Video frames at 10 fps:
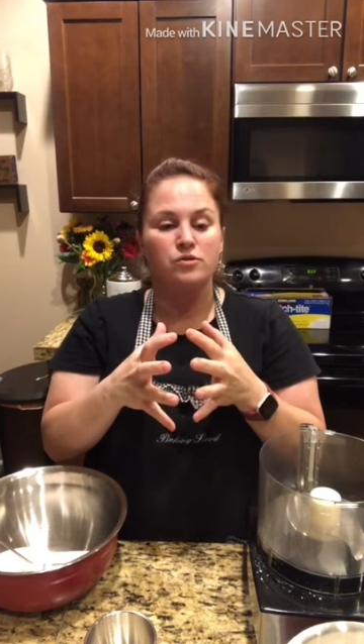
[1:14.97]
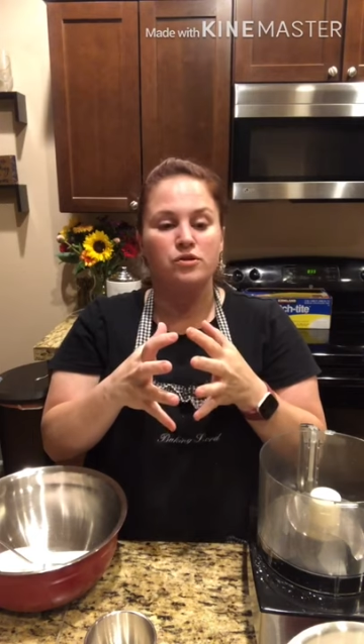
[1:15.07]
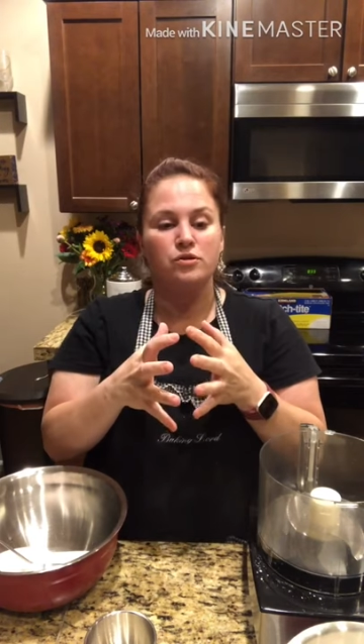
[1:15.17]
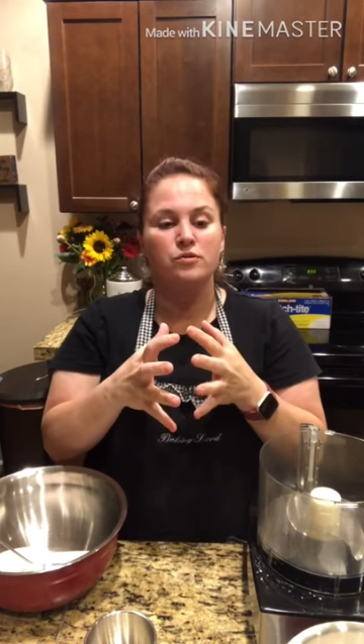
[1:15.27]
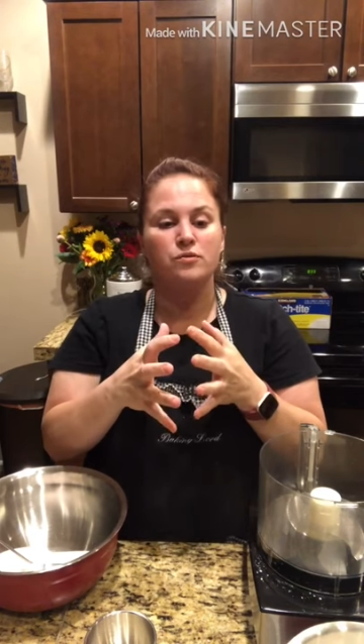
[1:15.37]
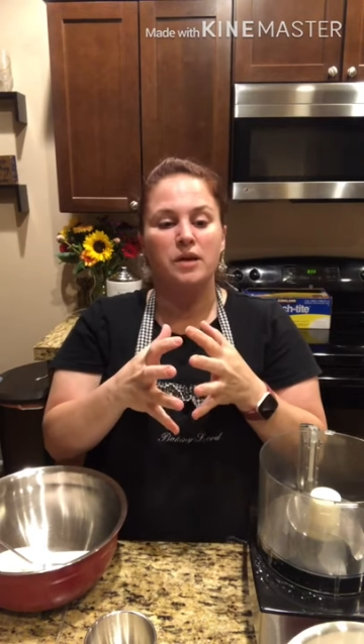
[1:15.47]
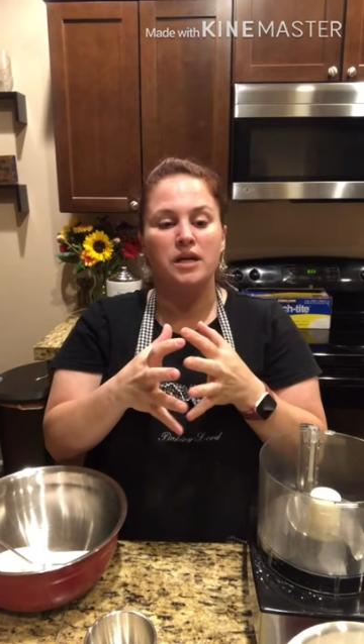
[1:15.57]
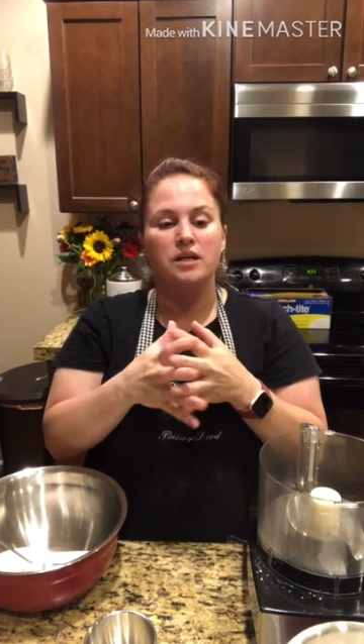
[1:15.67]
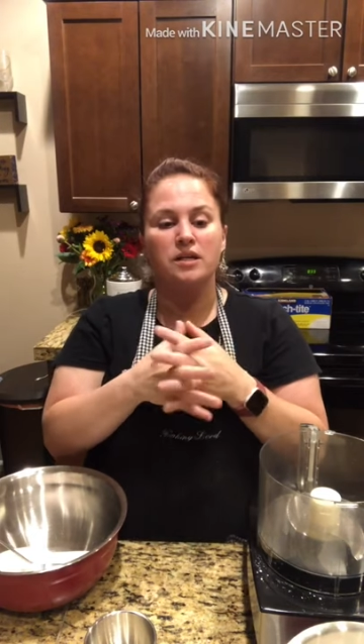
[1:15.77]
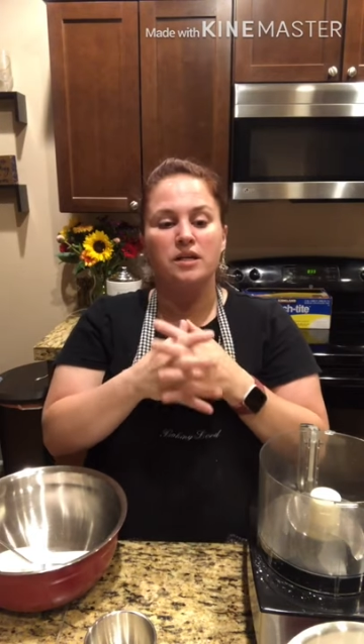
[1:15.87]
to
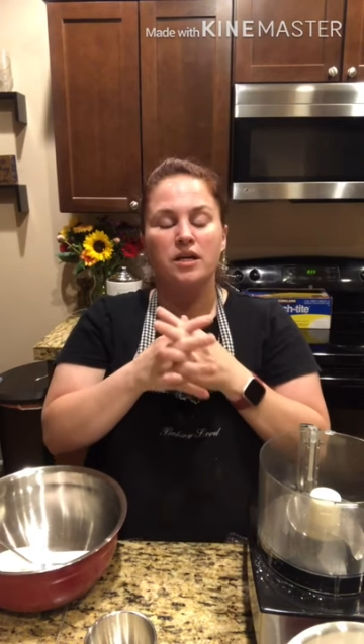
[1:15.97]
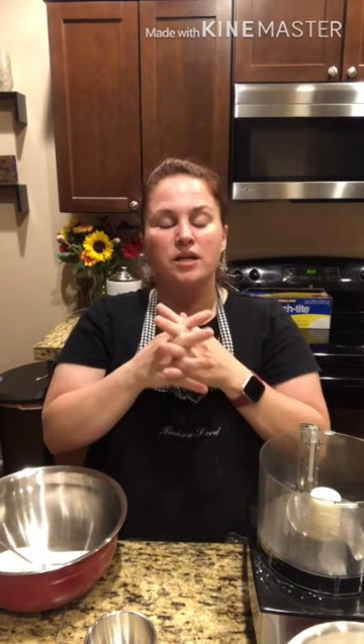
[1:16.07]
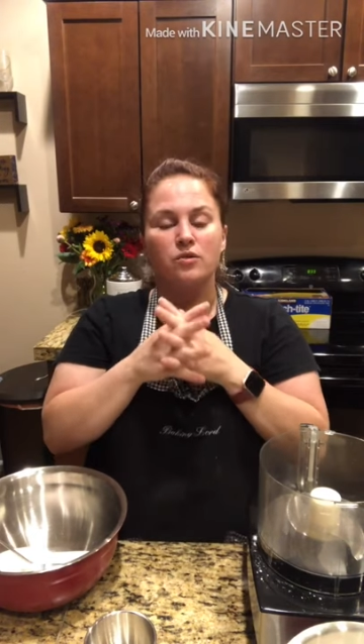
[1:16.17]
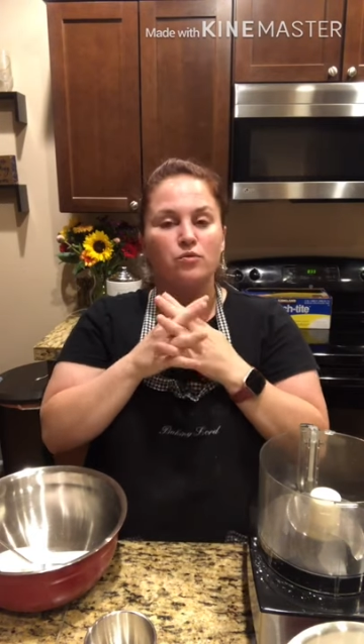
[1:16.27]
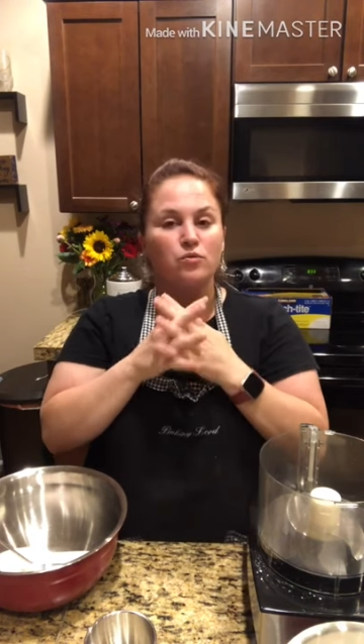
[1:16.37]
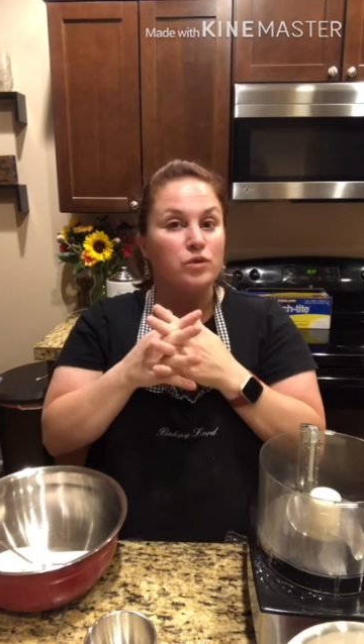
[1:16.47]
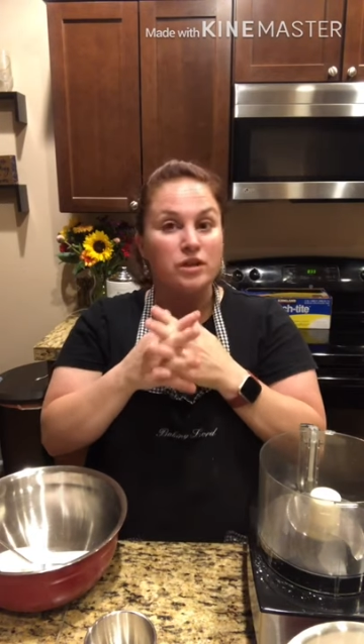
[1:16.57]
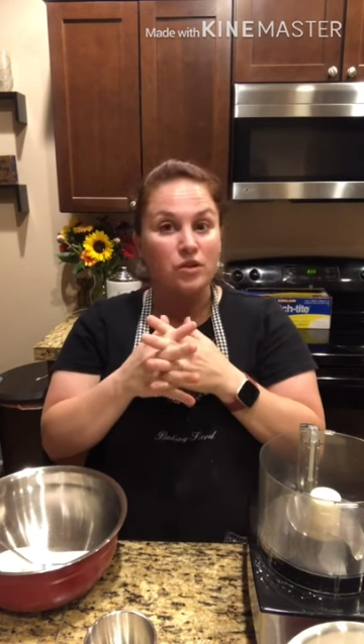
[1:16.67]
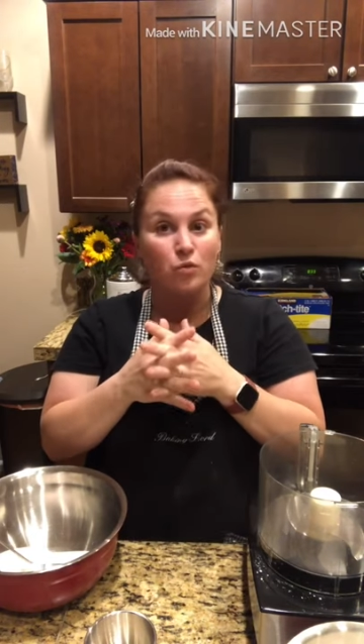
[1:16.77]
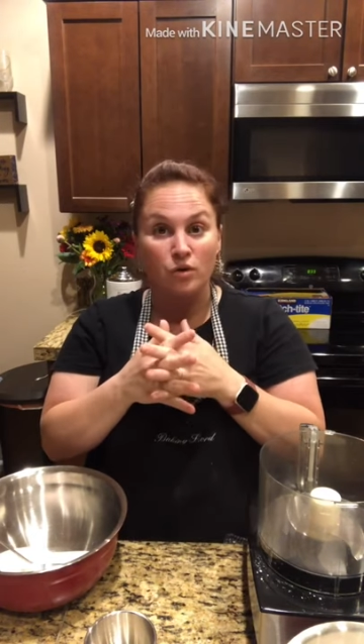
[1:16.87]
make it
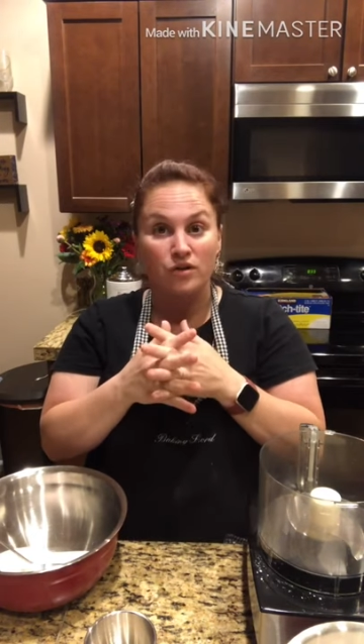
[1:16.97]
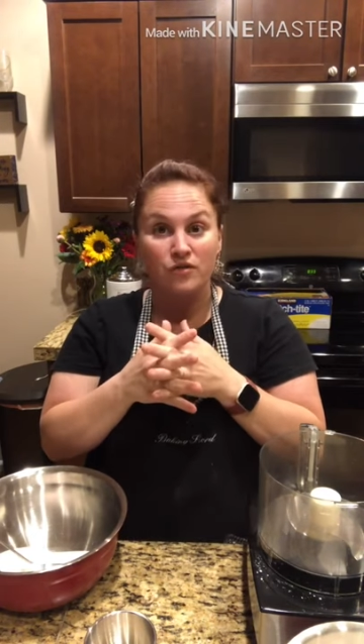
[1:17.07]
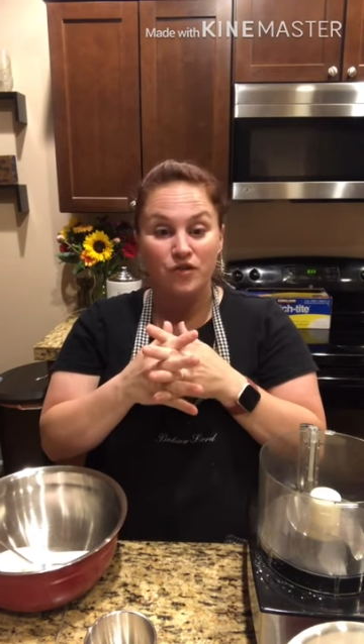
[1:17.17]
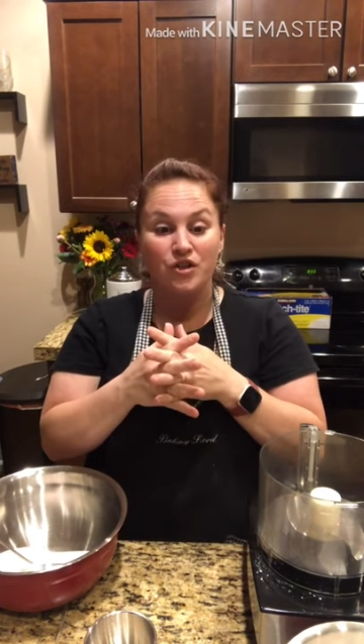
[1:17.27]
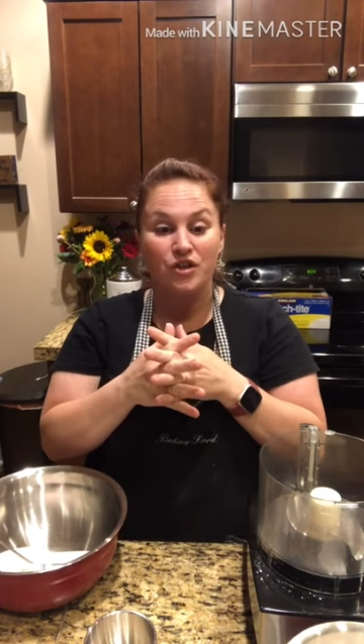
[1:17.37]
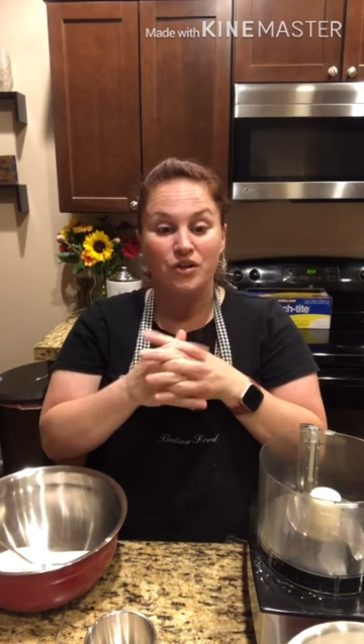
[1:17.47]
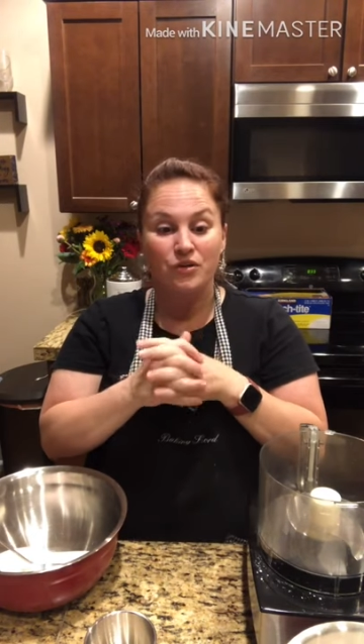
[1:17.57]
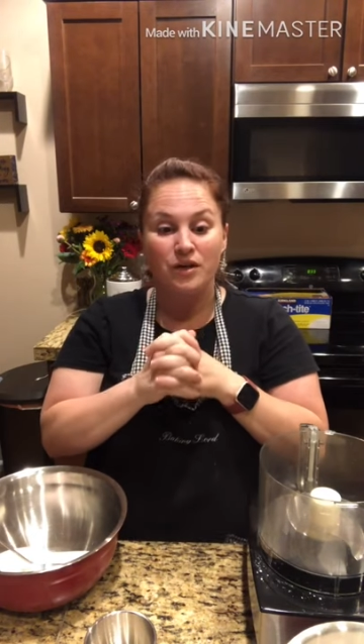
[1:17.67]
really work for you.